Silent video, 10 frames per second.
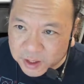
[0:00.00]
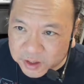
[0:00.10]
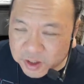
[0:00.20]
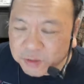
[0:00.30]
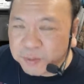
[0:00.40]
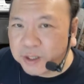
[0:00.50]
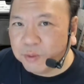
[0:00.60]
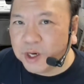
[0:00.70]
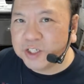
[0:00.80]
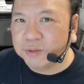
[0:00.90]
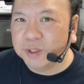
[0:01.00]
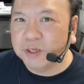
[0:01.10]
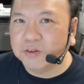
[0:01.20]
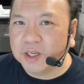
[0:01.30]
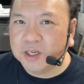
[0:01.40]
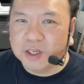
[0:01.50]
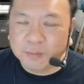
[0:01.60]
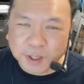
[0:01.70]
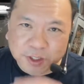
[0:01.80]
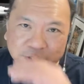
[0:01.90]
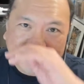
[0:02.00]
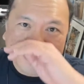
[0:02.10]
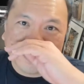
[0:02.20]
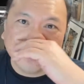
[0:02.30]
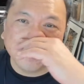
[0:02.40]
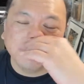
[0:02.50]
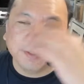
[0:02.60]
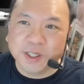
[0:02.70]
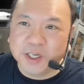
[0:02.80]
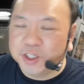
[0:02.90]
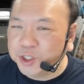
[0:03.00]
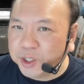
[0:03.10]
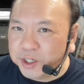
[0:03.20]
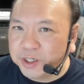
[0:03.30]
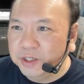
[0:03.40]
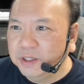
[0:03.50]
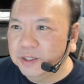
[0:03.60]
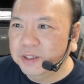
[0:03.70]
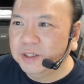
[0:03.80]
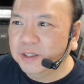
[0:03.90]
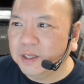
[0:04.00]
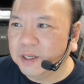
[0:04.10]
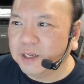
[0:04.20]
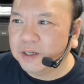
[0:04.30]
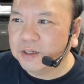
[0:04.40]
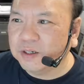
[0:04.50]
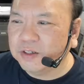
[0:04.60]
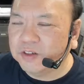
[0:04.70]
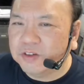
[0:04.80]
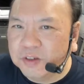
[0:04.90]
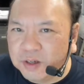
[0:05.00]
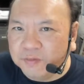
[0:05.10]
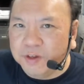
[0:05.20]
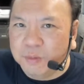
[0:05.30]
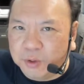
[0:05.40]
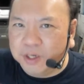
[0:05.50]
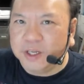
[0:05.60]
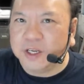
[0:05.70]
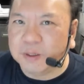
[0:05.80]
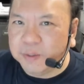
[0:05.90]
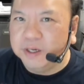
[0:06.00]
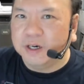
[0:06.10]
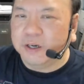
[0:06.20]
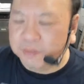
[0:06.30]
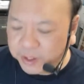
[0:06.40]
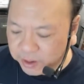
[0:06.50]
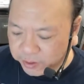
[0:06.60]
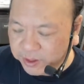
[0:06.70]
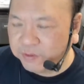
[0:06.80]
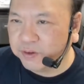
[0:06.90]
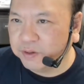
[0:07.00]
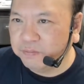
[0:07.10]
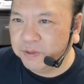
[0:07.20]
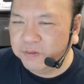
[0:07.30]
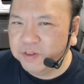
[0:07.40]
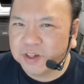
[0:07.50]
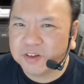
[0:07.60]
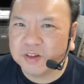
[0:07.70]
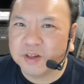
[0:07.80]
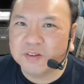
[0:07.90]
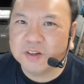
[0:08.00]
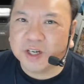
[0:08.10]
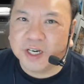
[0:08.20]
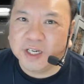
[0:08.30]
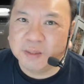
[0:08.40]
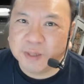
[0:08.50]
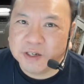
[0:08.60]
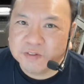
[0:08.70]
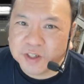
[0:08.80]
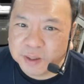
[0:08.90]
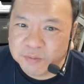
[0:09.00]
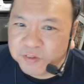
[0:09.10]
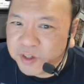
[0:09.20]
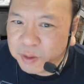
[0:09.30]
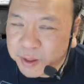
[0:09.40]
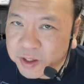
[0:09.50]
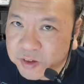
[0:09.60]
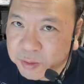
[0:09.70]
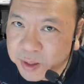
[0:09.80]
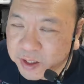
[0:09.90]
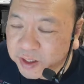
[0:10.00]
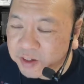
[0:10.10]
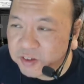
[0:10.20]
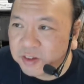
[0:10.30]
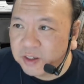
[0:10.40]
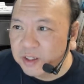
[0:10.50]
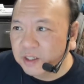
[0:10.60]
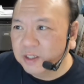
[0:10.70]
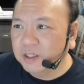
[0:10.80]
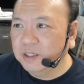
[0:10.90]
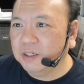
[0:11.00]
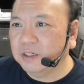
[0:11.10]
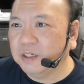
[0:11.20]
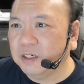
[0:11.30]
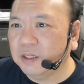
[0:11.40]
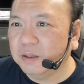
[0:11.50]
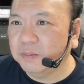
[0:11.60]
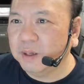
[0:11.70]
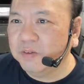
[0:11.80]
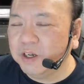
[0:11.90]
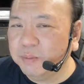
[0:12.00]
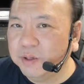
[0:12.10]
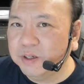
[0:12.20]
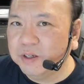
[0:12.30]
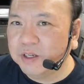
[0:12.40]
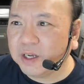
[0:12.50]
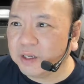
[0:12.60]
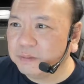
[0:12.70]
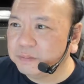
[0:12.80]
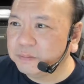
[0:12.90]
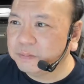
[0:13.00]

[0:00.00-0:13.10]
And just by watching what I was eating, making sure I wasn't eating too much any sugar, and just every in the morning getting my heart rate going for even just like a tiny amount of time, 15 minutes in my case. I've had a pretty good day.